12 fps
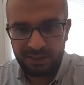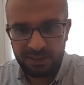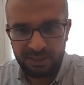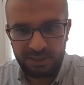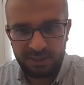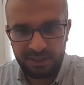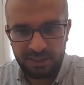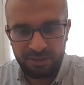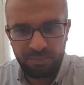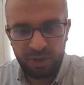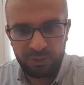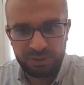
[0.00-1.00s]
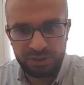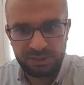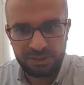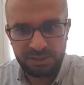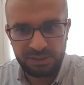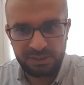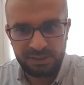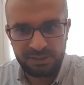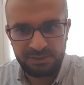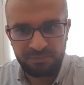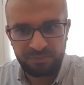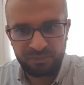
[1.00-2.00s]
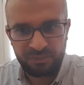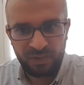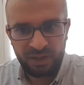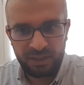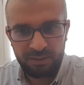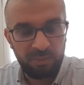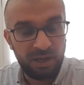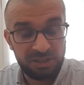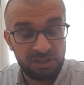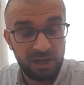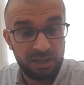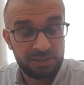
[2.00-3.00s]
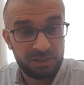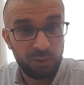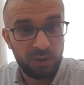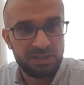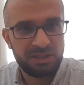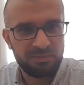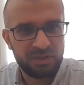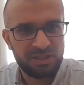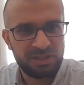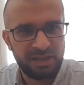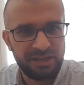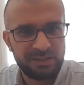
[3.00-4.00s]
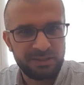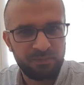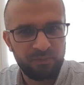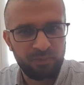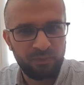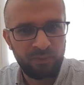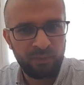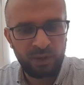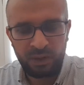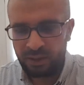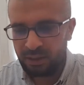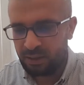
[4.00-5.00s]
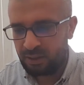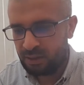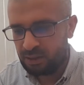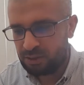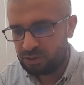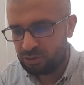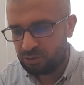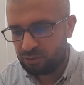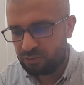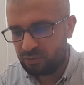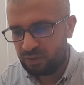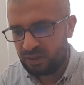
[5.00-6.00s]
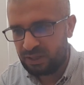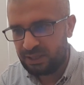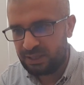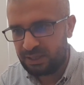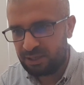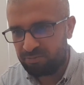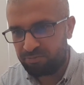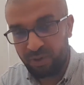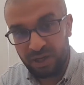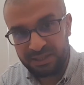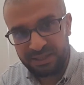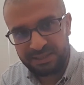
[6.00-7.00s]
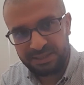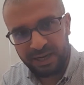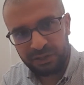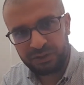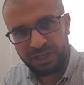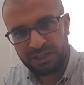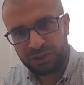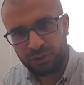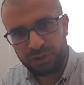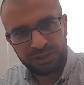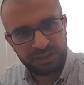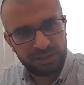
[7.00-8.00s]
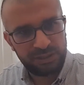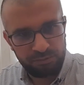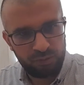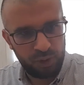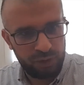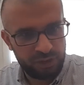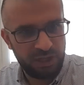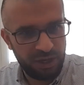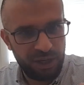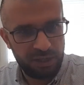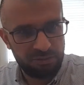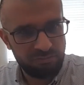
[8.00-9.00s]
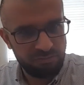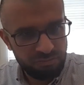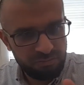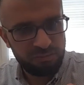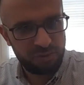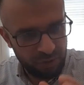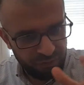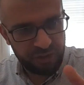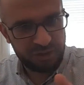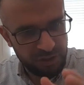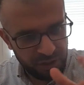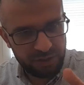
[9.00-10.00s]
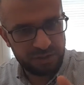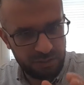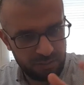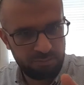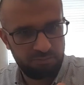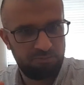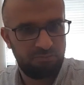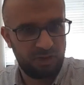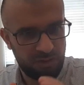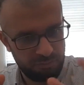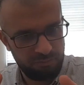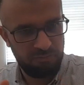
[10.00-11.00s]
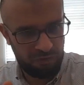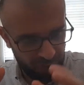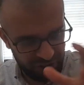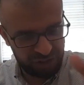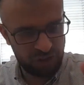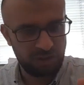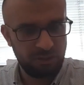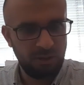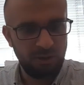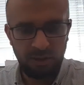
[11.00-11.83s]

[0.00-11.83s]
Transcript: about multiculturalism and in society. So, but in architecture there are different things and rich,